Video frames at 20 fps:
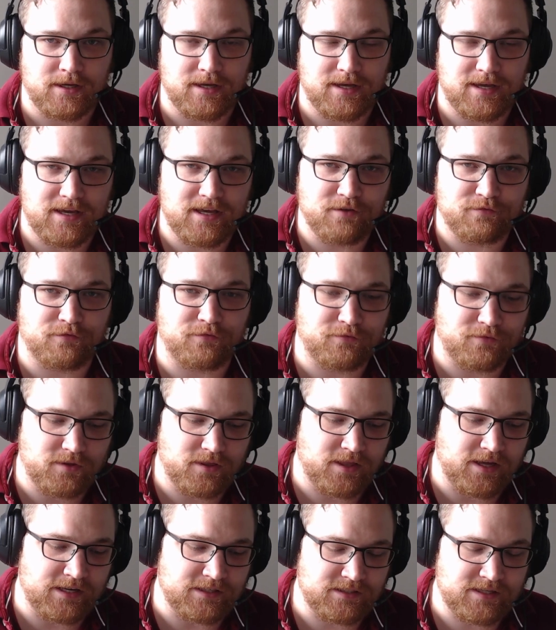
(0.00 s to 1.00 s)
if
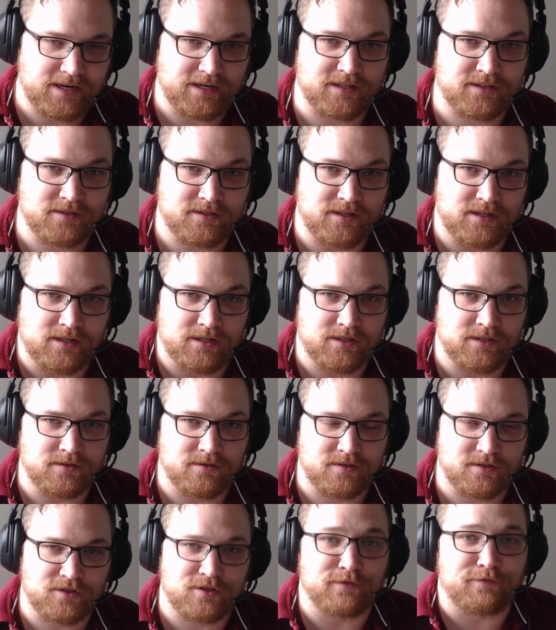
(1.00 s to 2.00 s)
that text
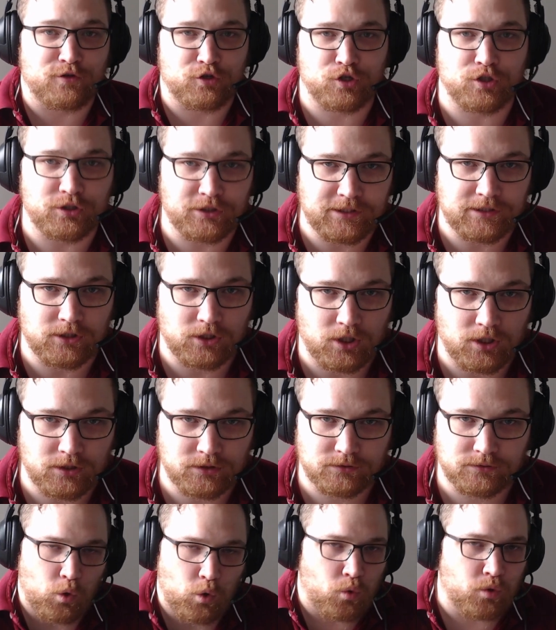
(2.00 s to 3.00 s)
is sufficiently
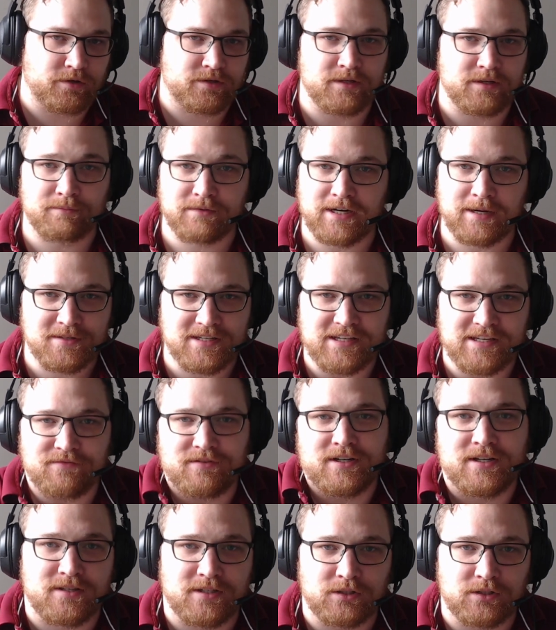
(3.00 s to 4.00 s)
long, or sometimes
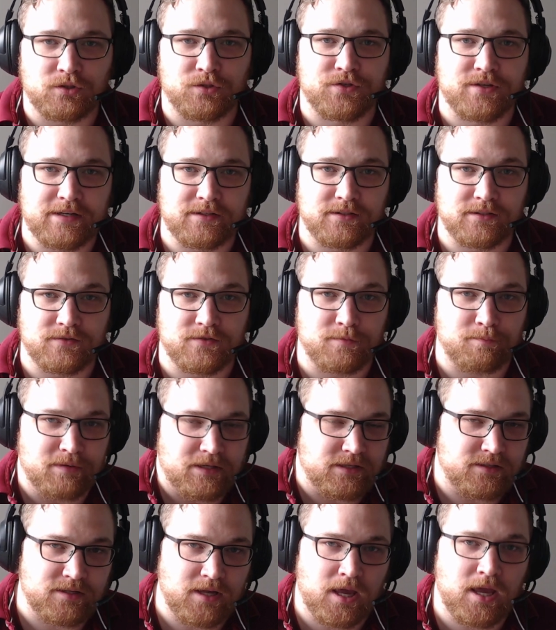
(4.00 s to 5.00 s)
even a single sentence,
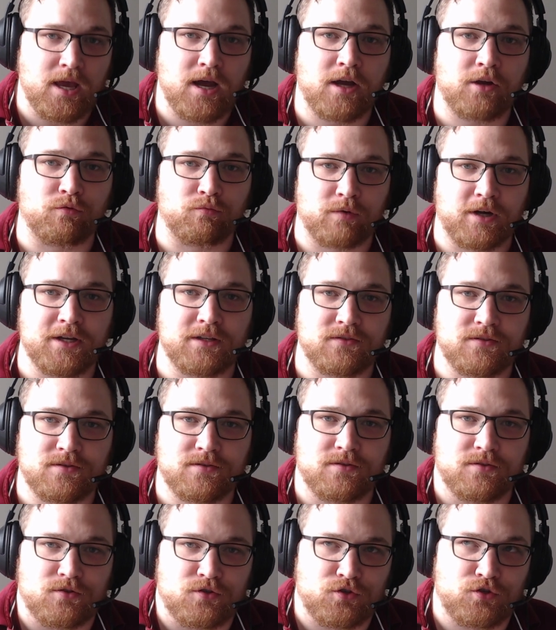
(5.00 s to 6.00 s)
because AI
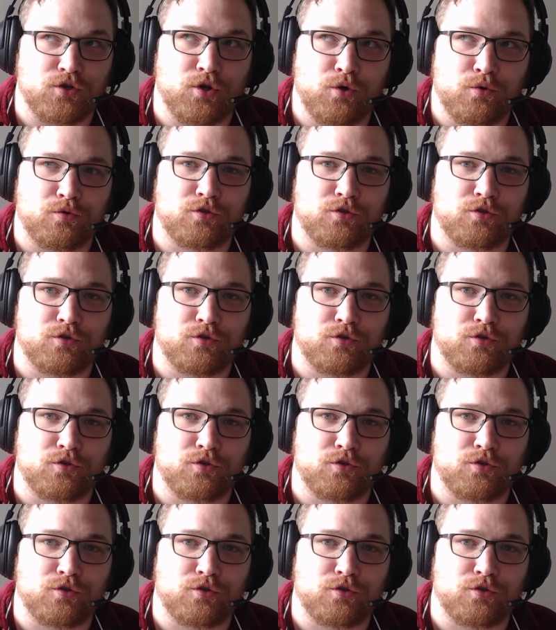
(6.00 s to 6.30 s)
writes so